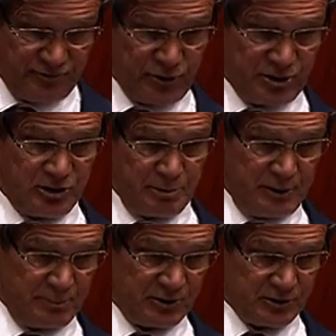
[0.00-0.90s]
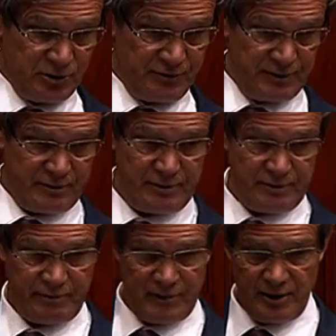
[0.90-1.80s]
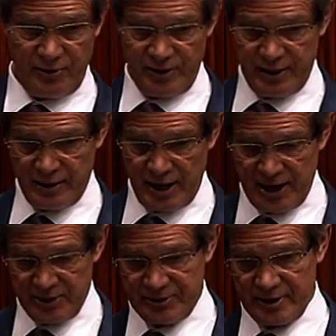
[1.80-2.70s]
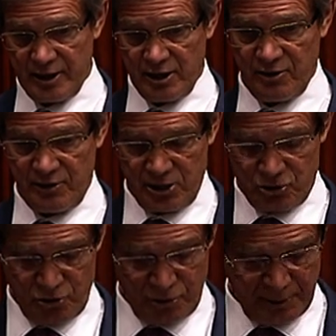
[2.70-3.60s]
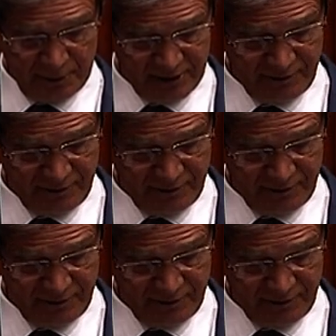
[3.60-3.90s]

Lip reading: first as a public servant, and then as in the Institute of Public